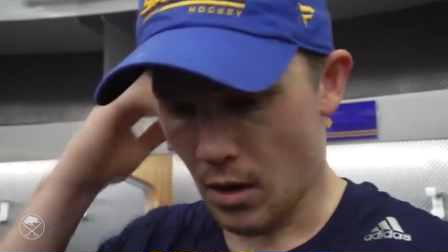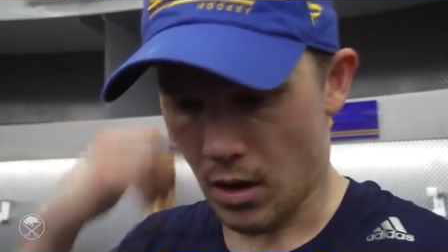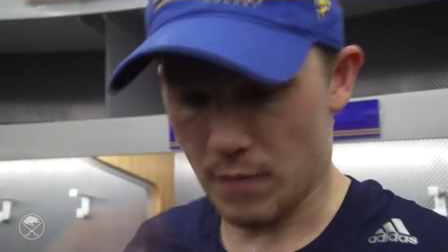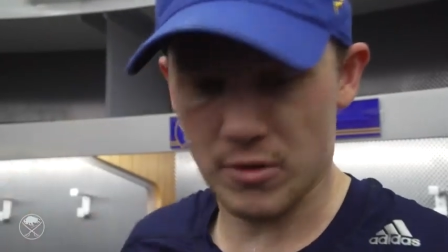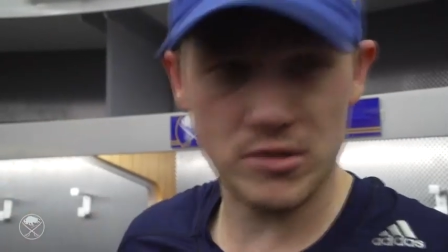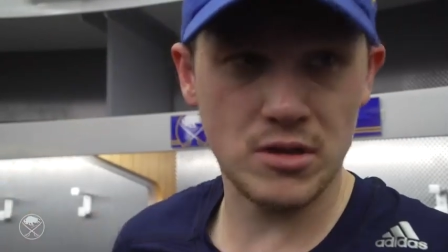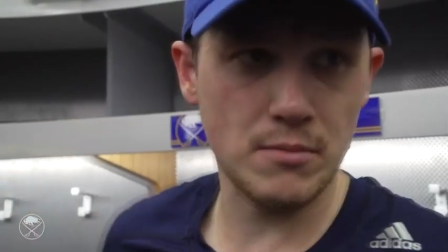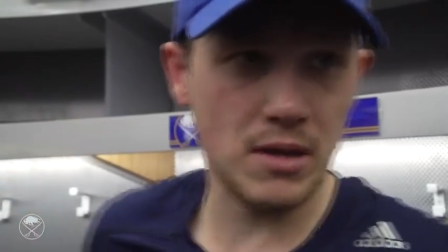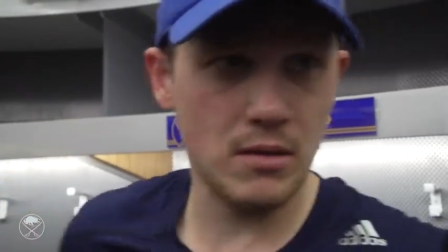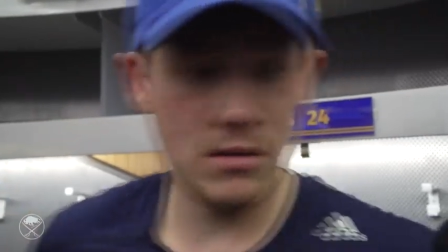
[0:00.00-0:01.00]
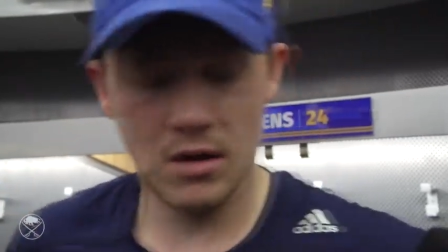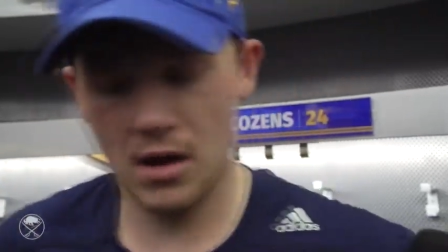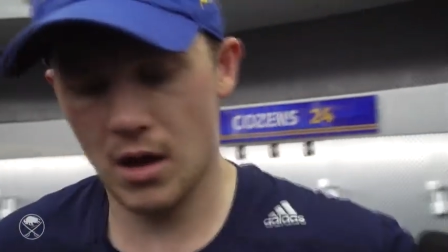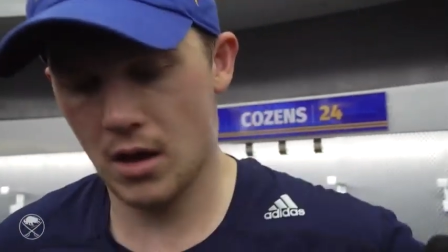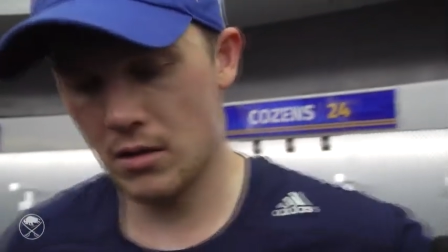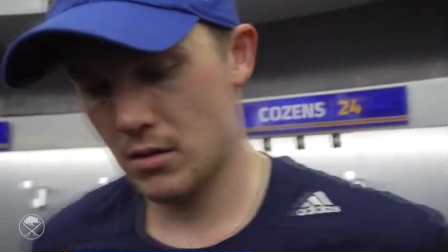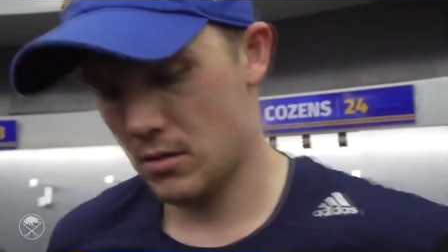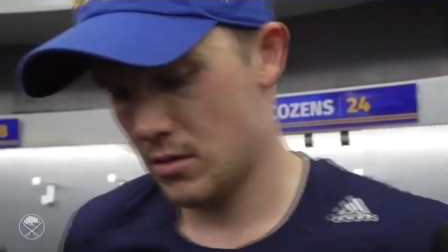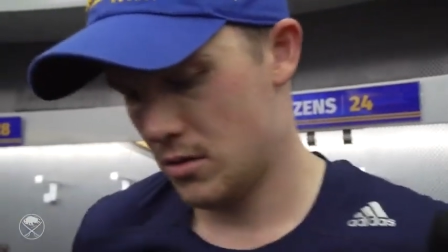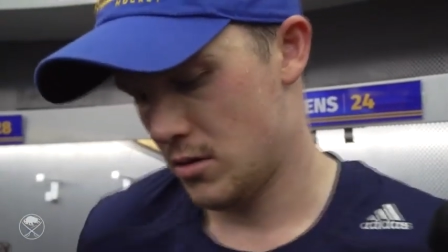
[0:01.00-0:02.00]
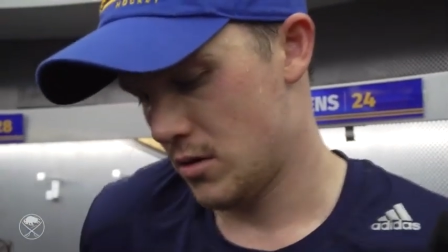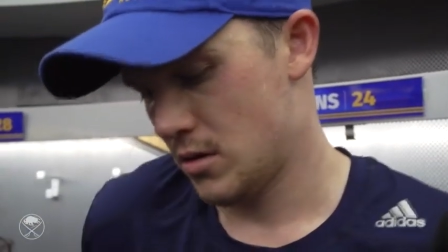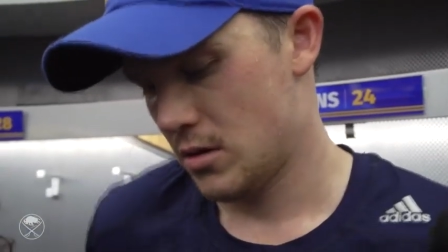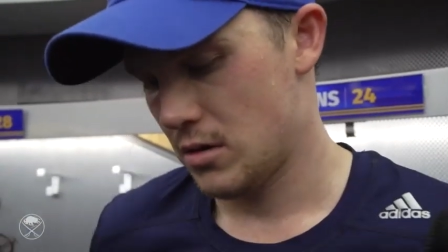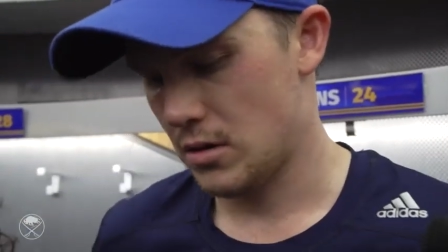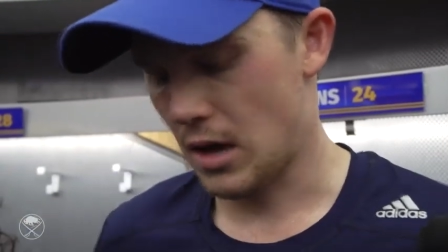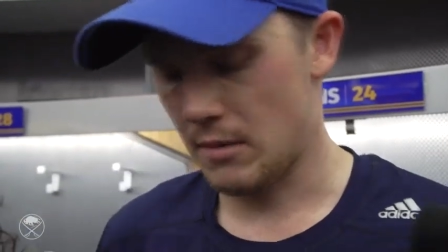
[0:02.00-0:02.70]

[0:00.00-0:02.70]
Uh, personally, me, yeah. Uh, yeah,